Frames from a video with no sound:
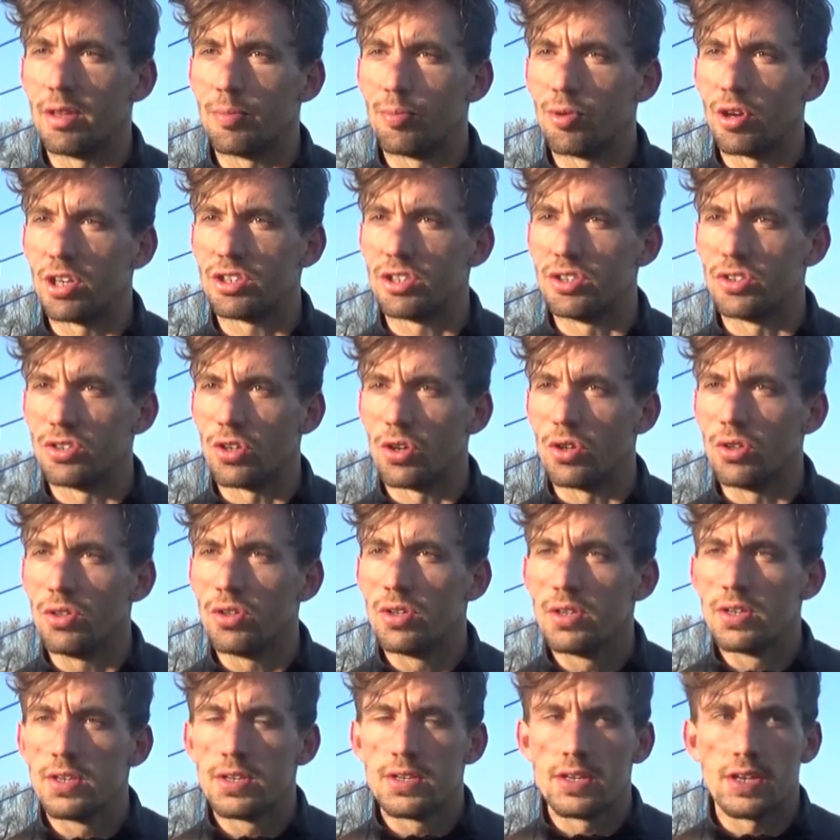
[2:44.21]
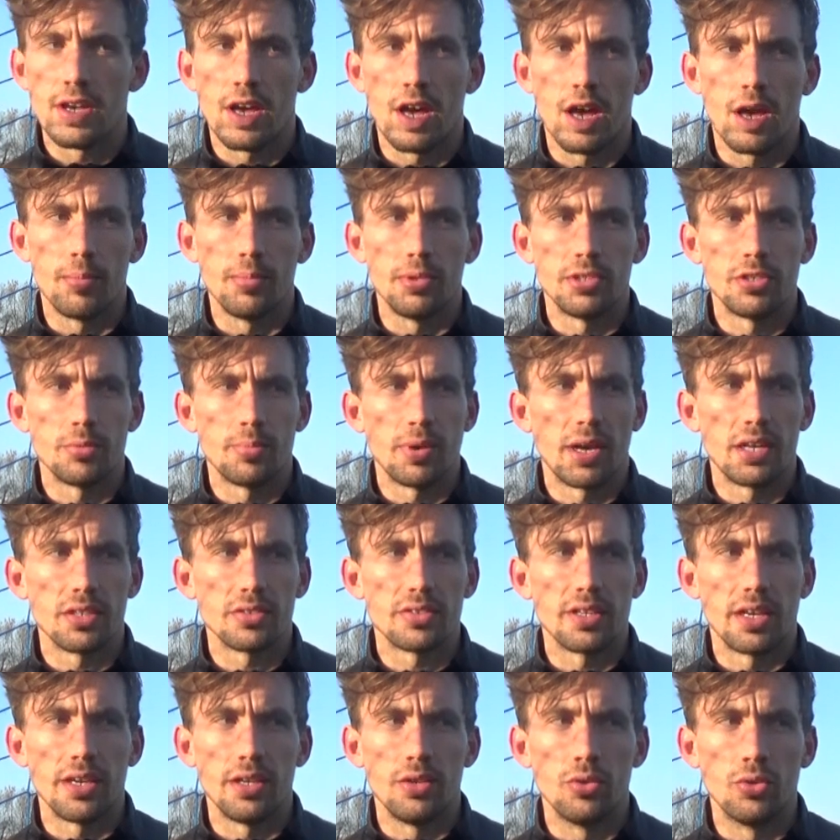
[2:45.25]
The pressure's on. It's about
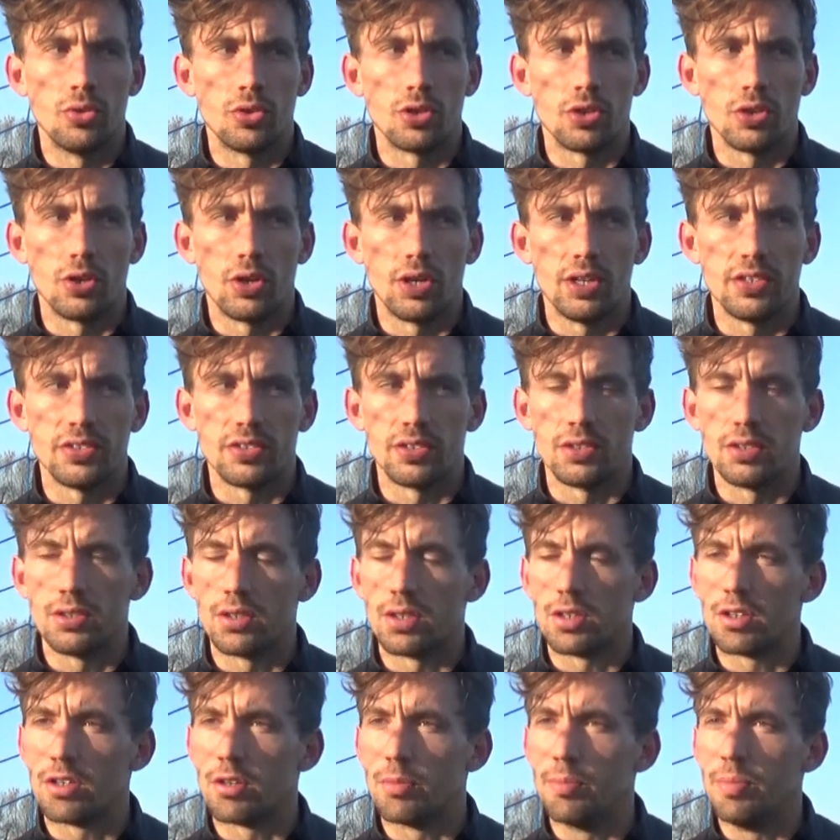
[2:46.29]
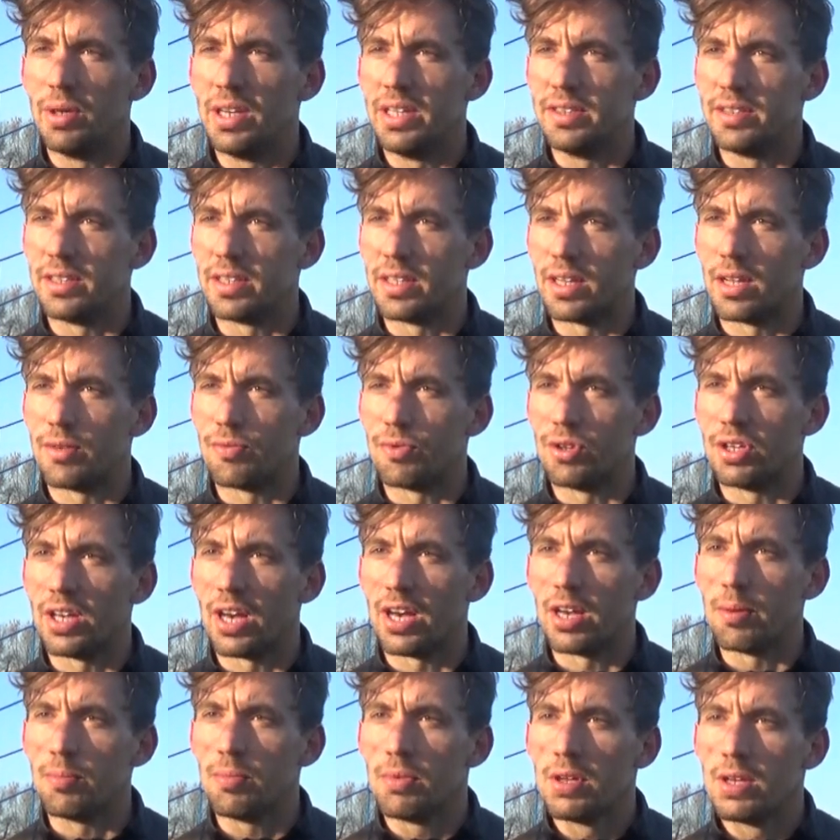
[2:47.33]
staying organised and competing in every
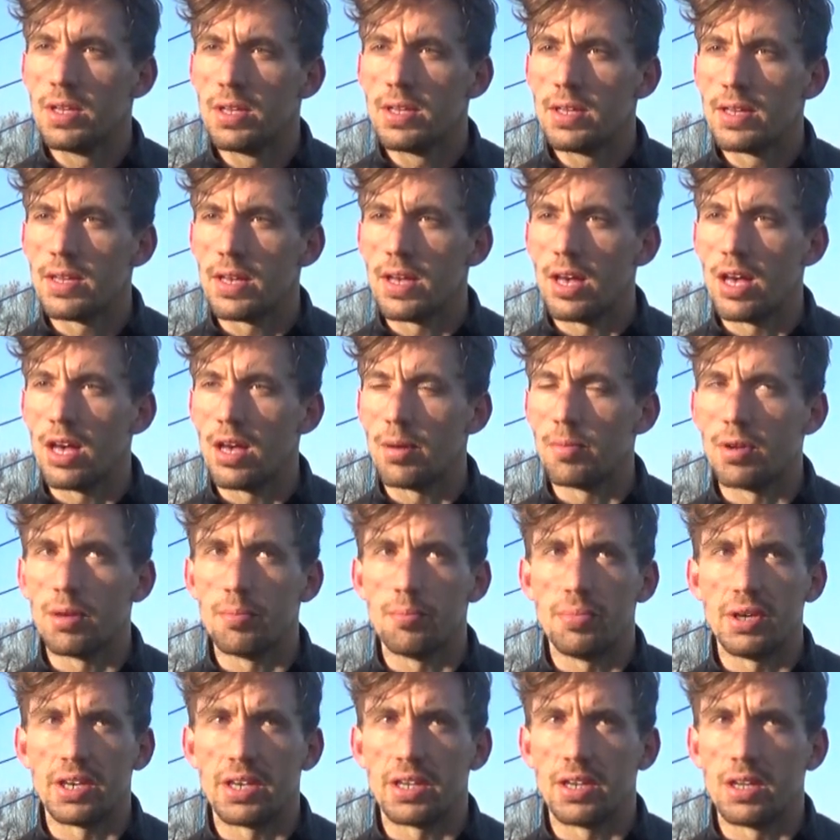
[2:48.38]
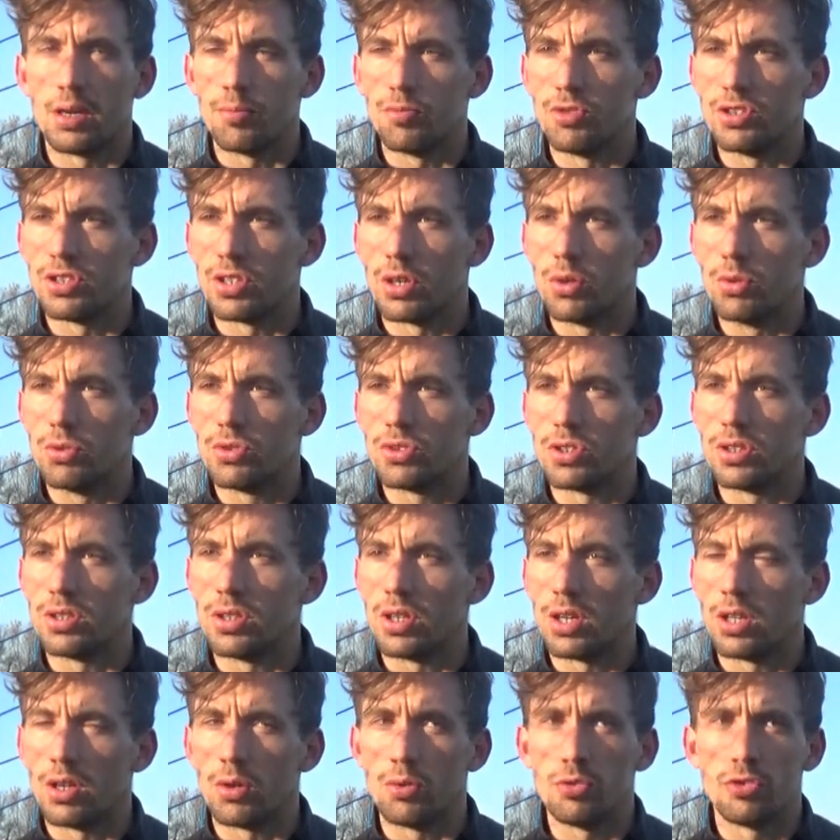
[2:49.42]
game, and picking up results. And
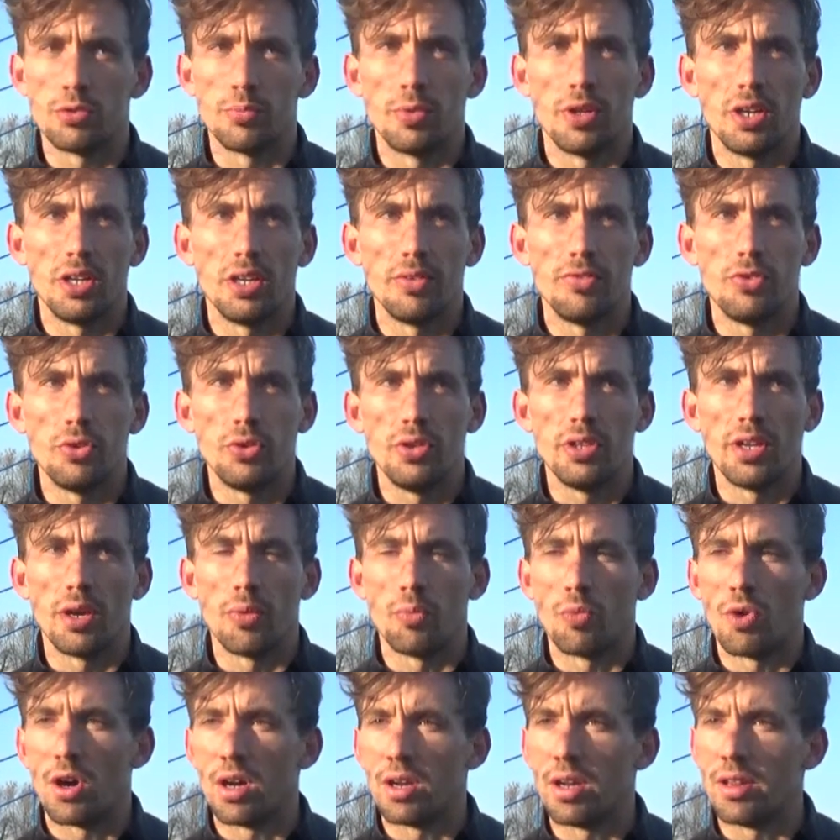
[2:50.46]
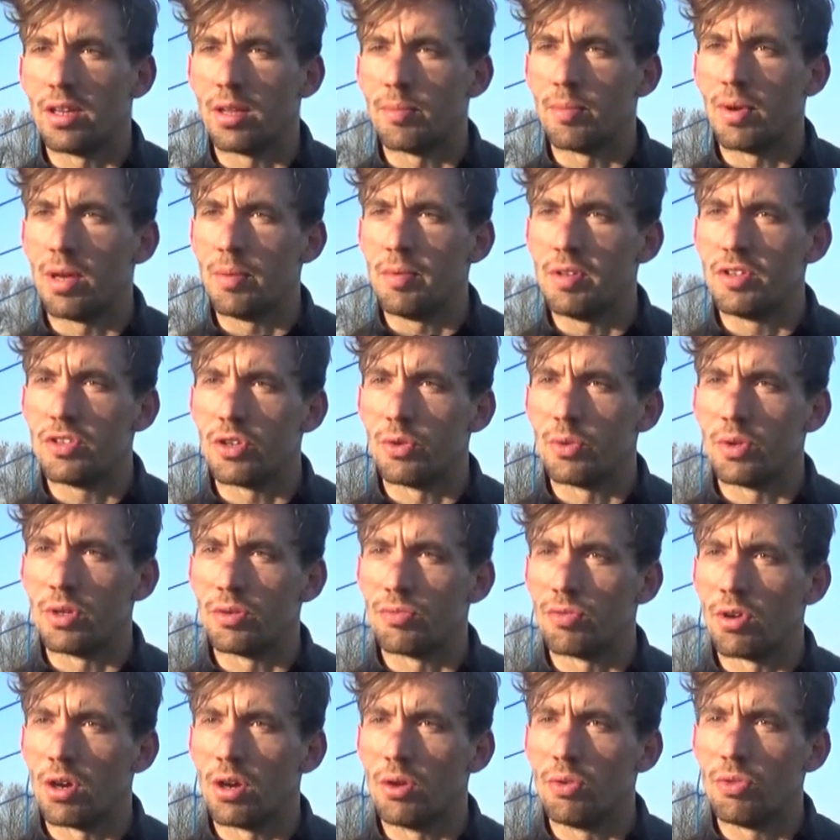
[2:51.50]
ultimately, if you can get one and then maybe two in a
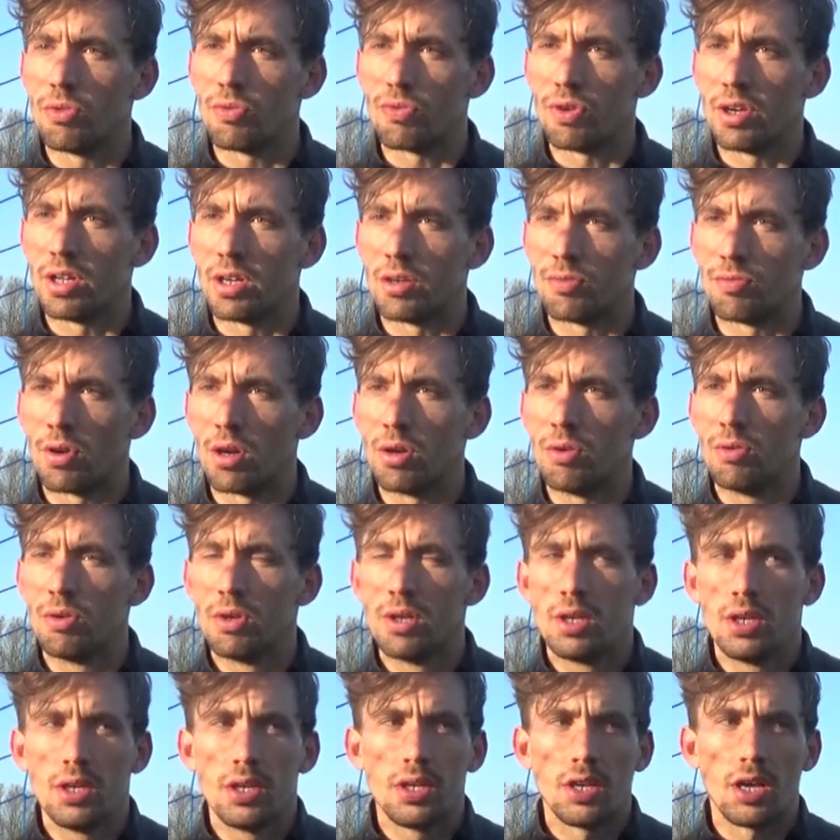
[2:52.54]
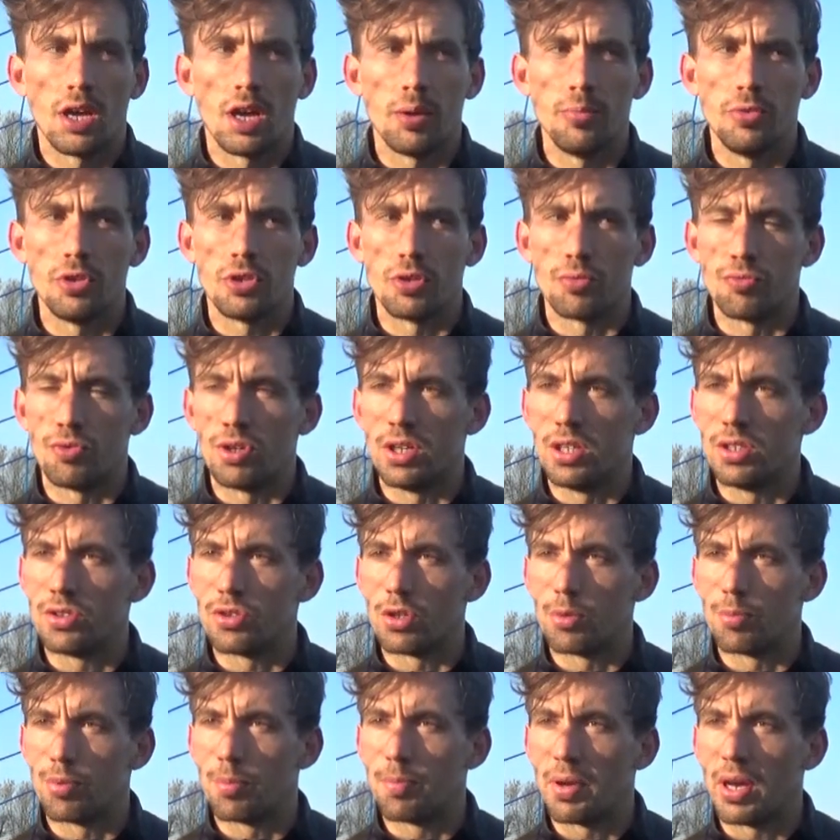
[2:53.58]
row, three in a row, you can really
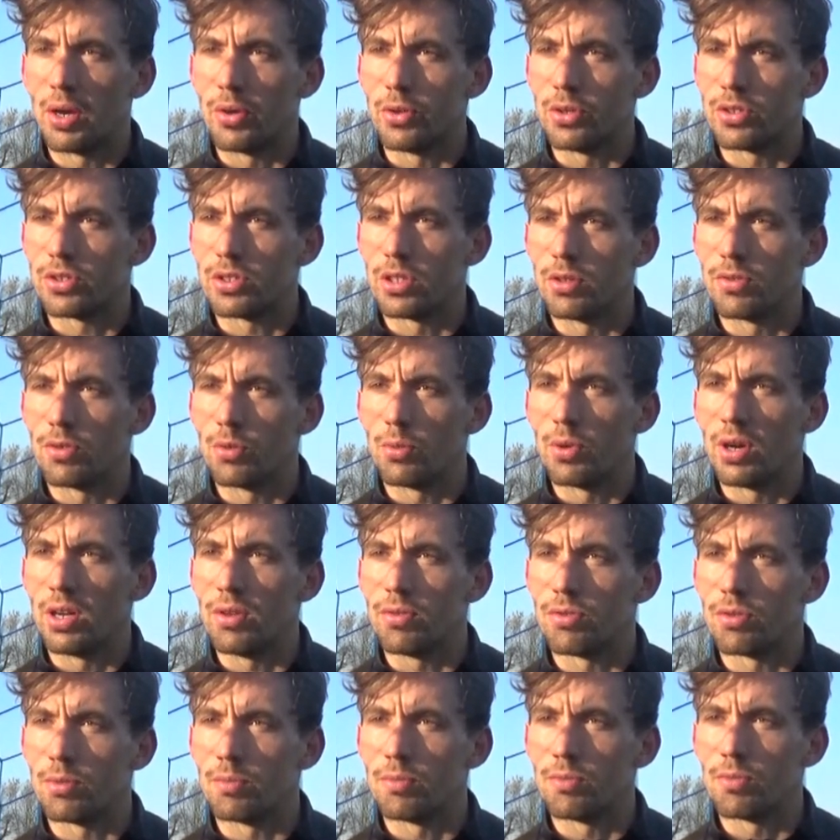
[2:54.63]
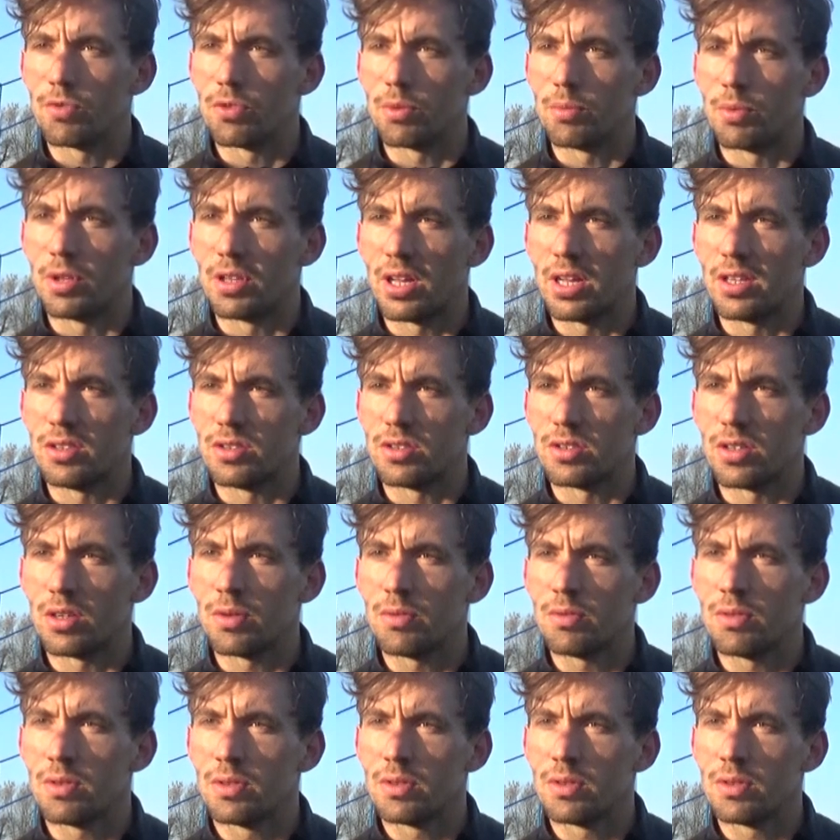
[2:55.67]
sort of propel yourself away from the danger zone.